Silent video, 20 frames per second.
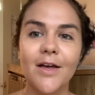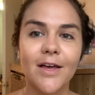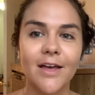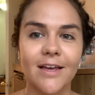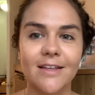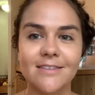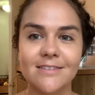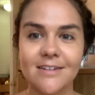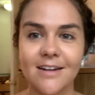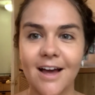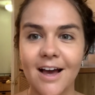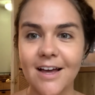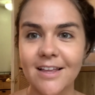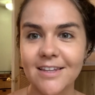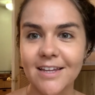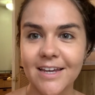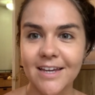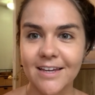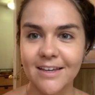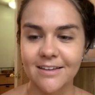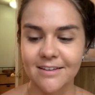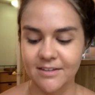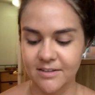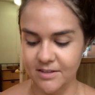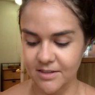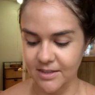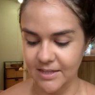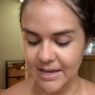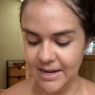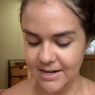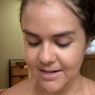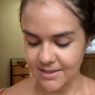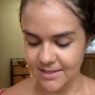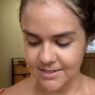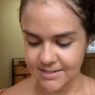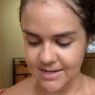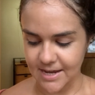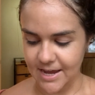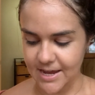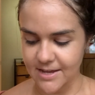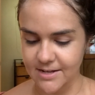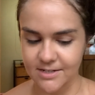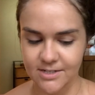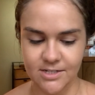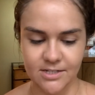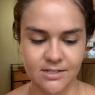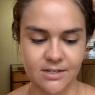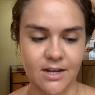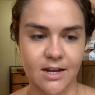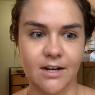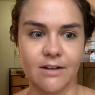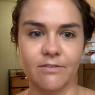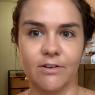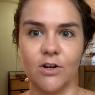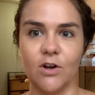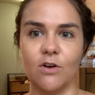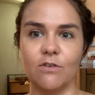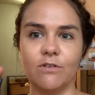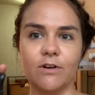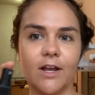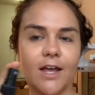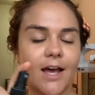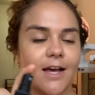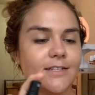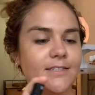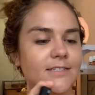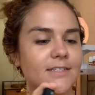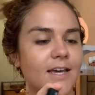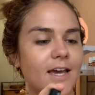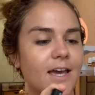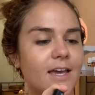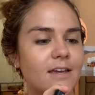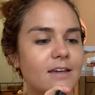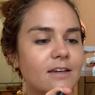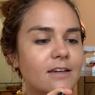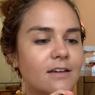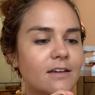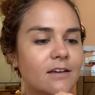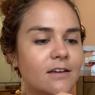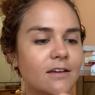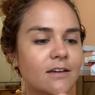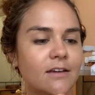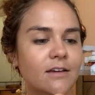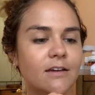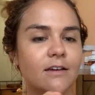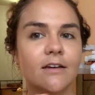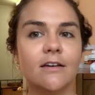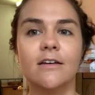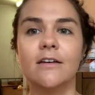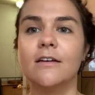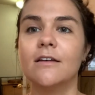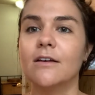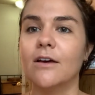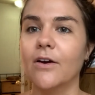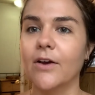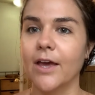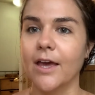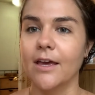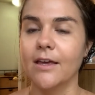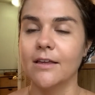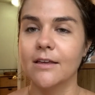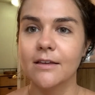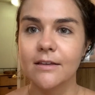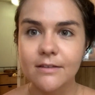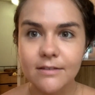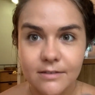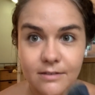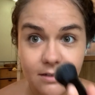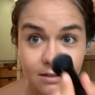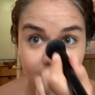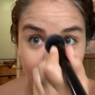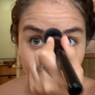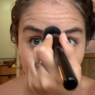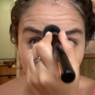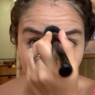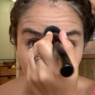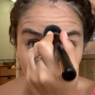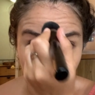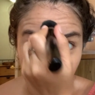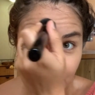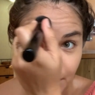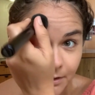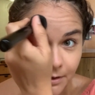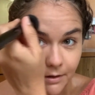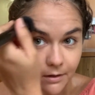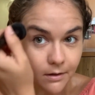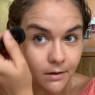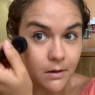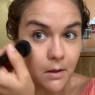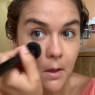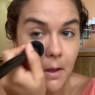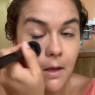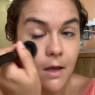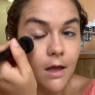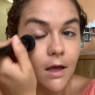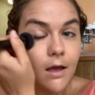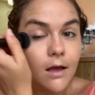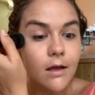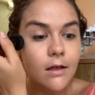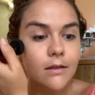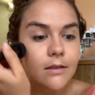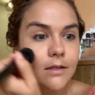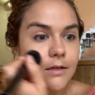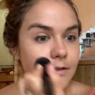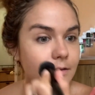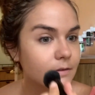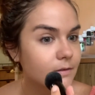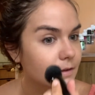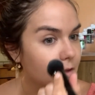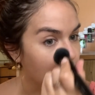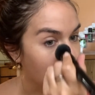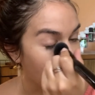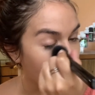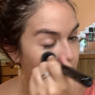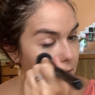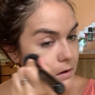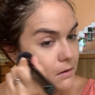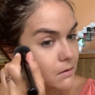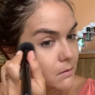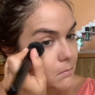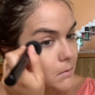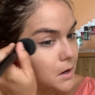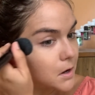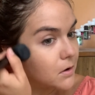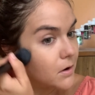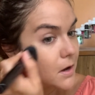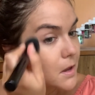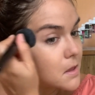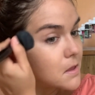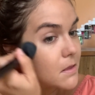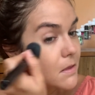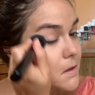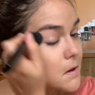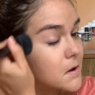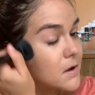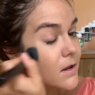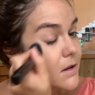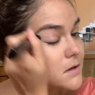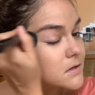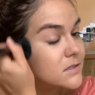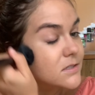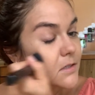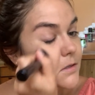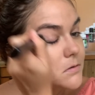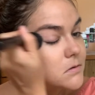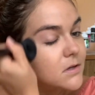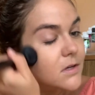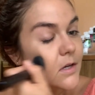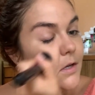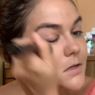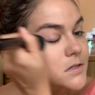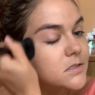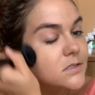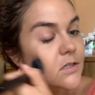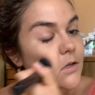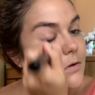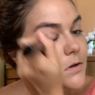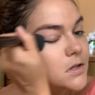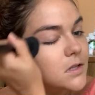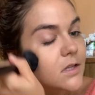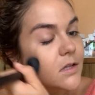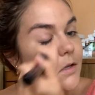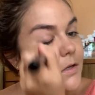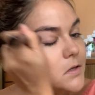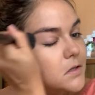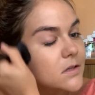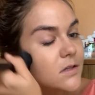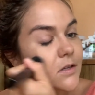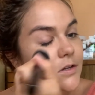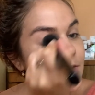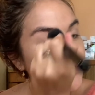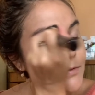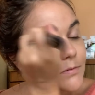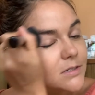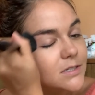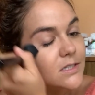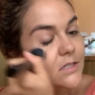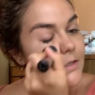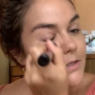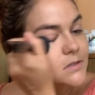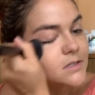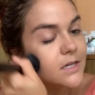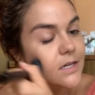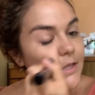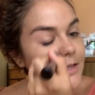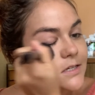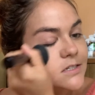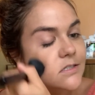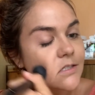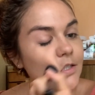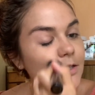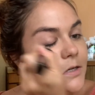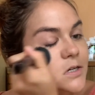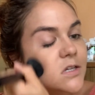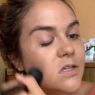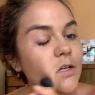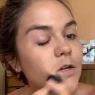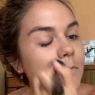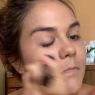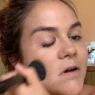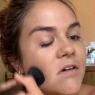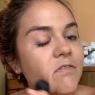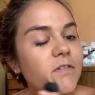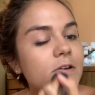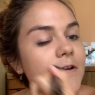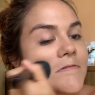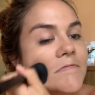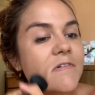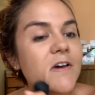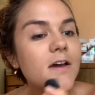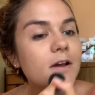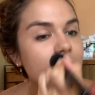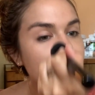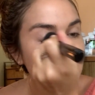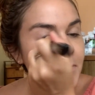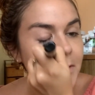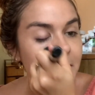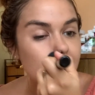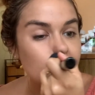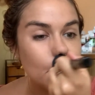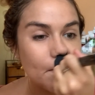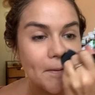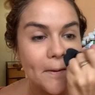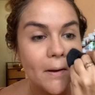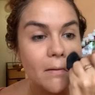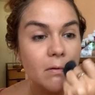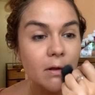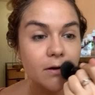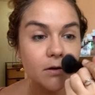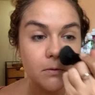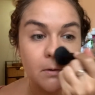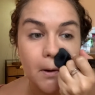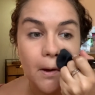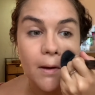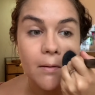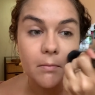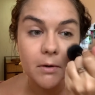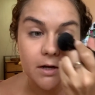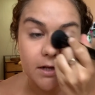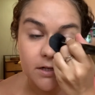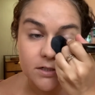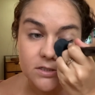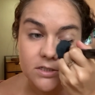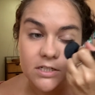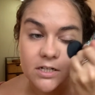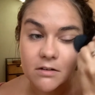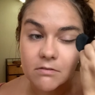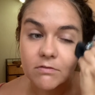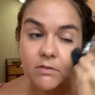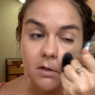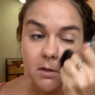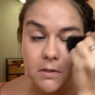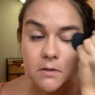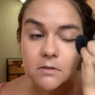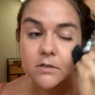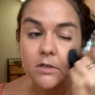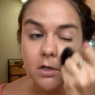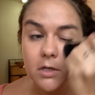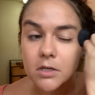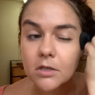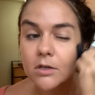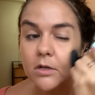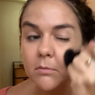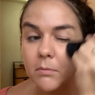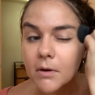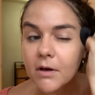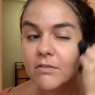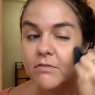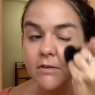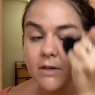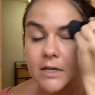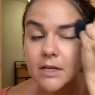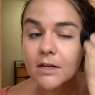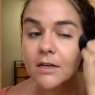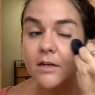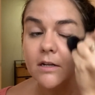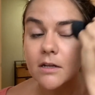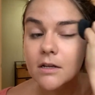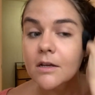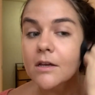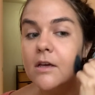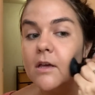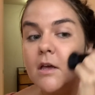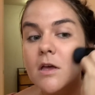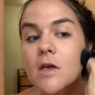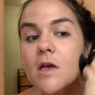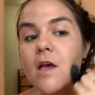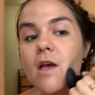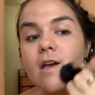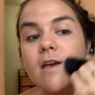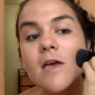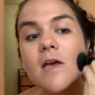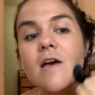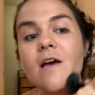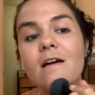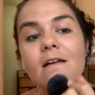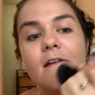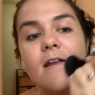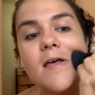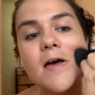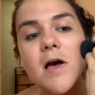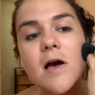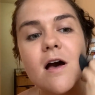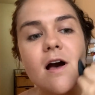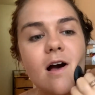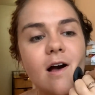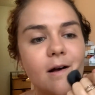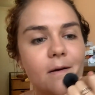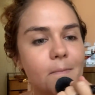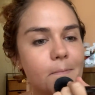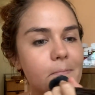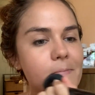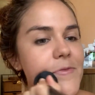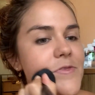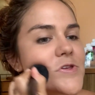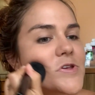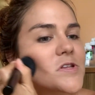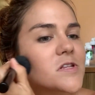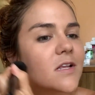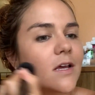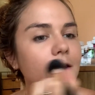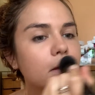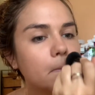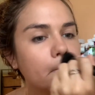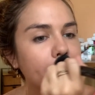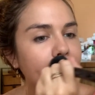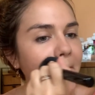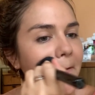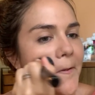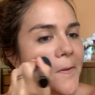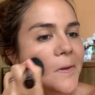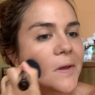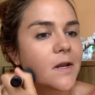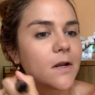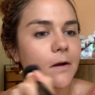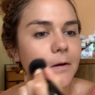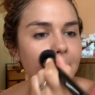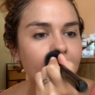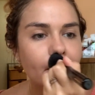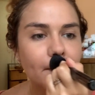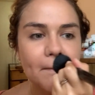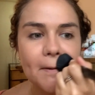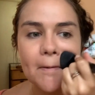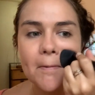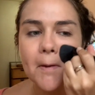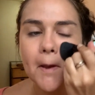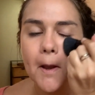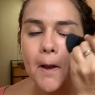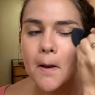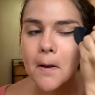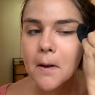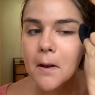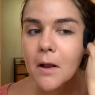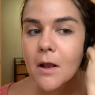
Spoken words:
It's not like late in the day, it's just kind of an overcast day. Okay, so let's see, where are some areas I need to, so you're supposed to do like this circular buffing effect, but sometimes I do a combination of the circular buffing and just like pulling it around my face.